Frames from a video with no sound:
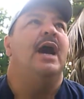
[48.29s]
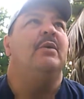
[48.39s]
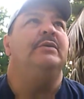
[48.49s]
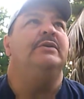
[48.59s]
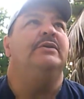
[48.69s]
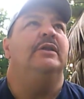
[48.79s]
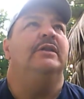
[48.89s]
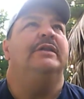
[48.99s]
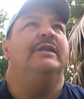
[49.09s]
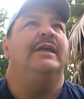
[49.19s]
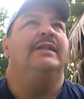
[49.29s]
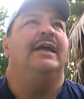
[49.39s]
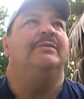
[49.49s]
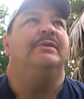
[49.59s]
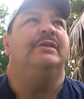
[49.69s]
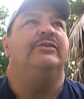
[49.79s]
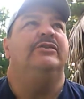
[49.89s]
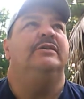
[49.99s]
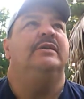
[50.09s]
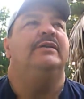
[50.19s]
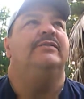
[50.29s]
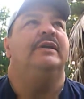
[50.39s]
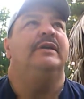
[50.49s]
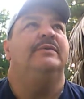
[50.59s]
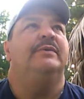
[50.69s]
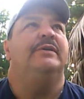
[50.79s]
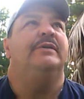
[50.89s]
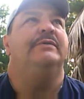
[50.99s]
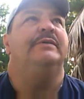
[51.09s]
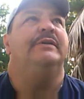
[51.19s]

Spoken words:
I wouldn't call it an admonition. I'd say, well,